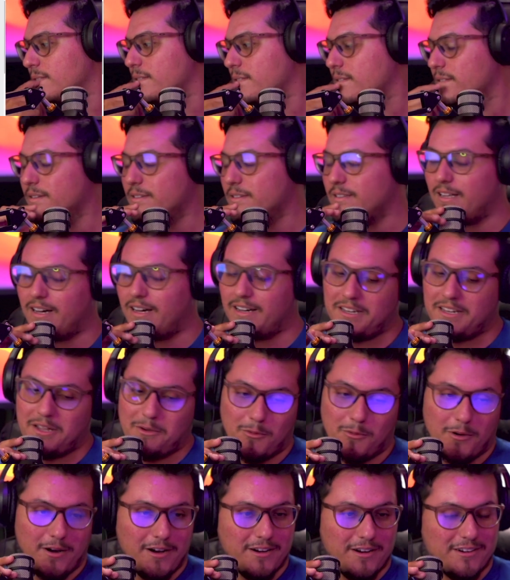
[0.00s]
Lonnie
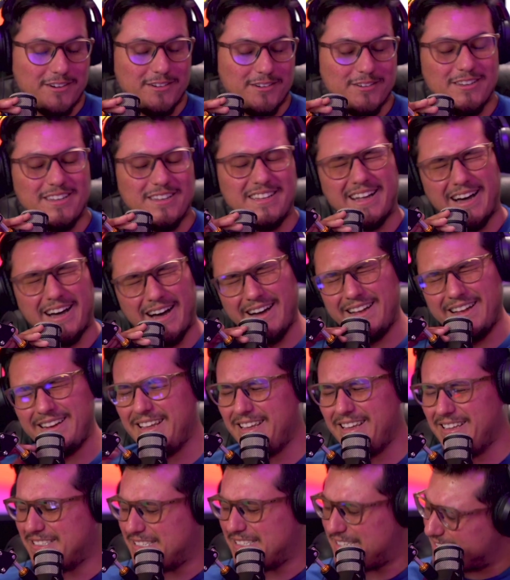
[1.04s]
Walker. Lonnie
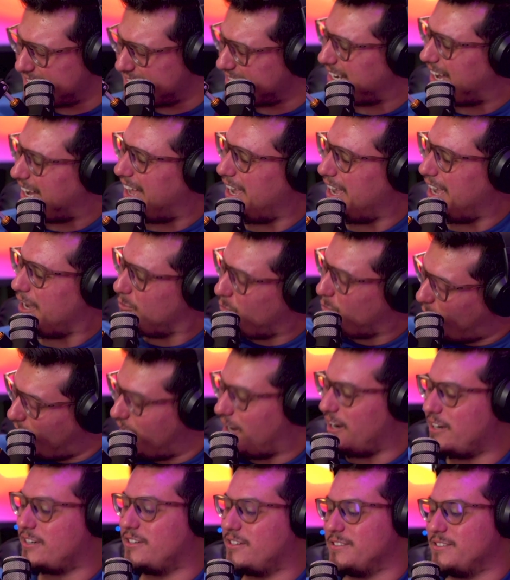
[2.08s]

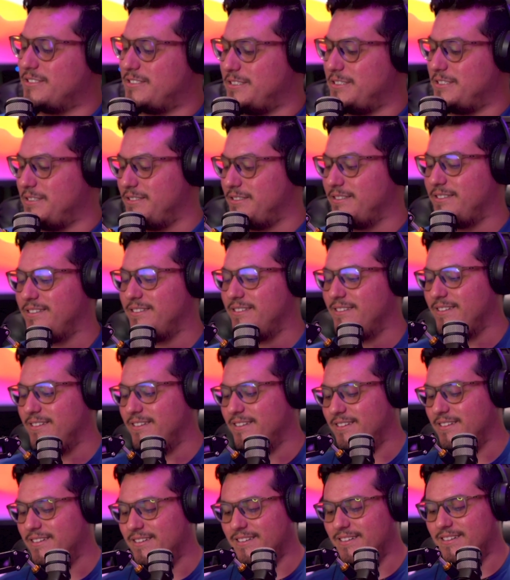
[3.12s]
Skywalker, dude.
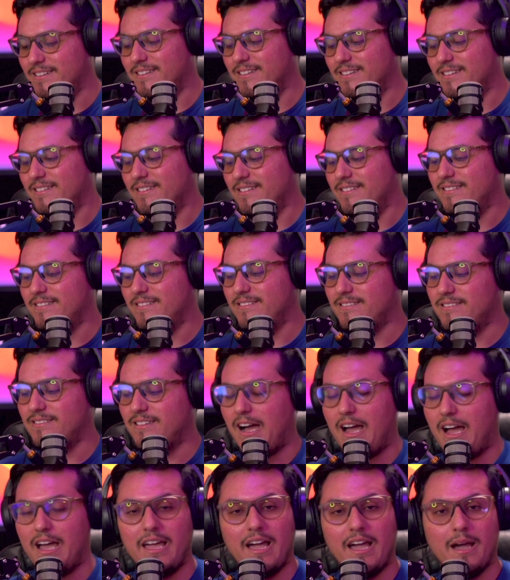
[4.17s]

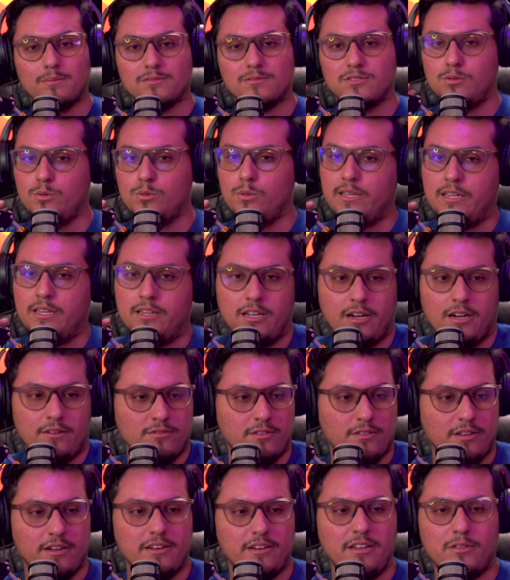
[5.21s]
I absolutely love
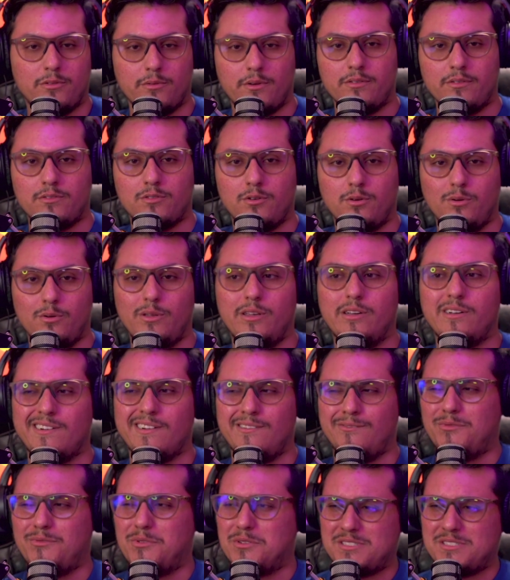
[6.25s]
Lonnie throughout the whole year.
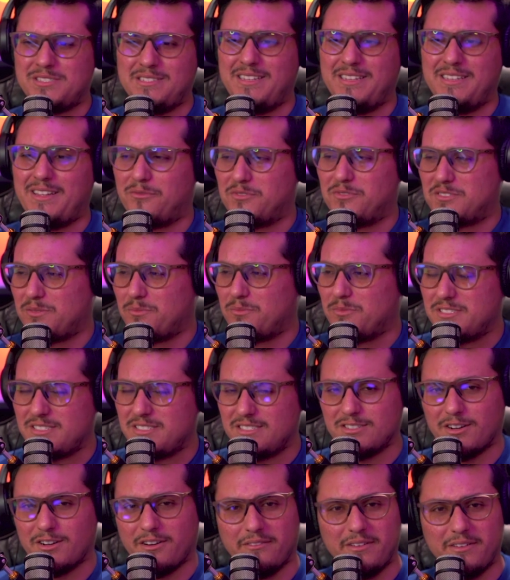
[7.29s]
Unfortunately, for some reason,
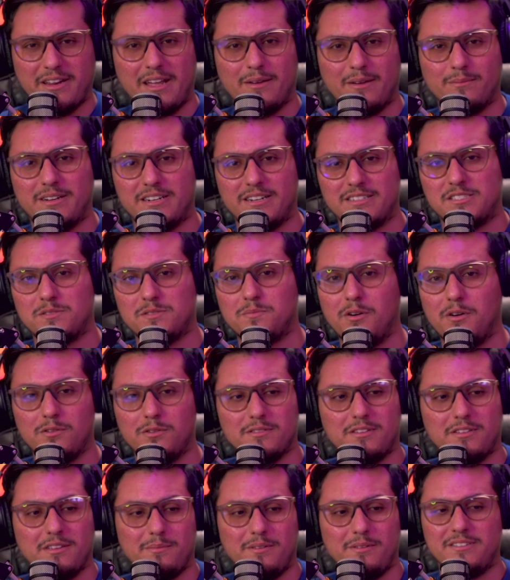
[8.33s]
Darvin Ham got smoked with
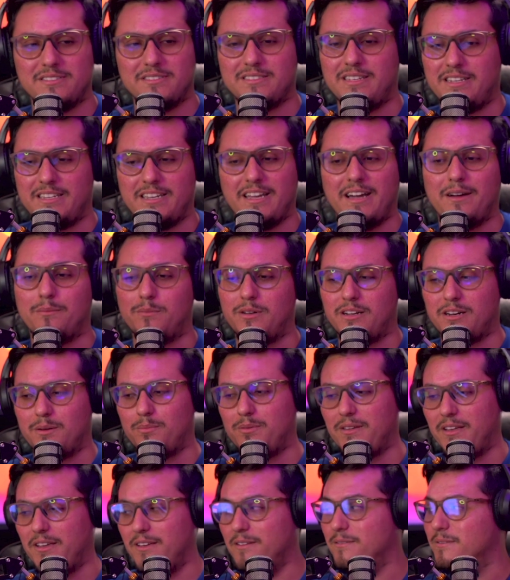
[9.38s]
him, and he was like, yeah, I'm not going to
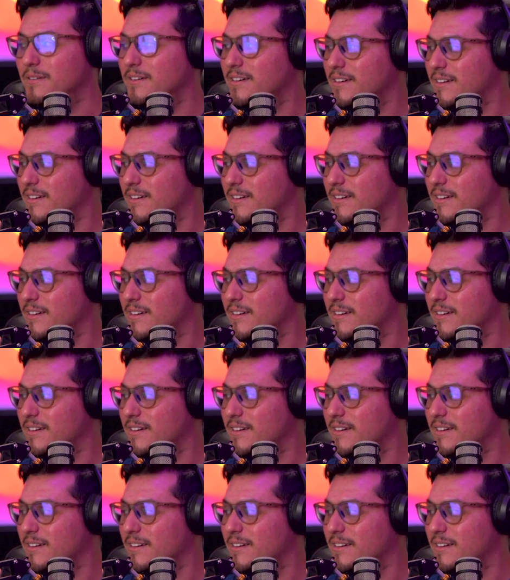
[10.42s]
play you.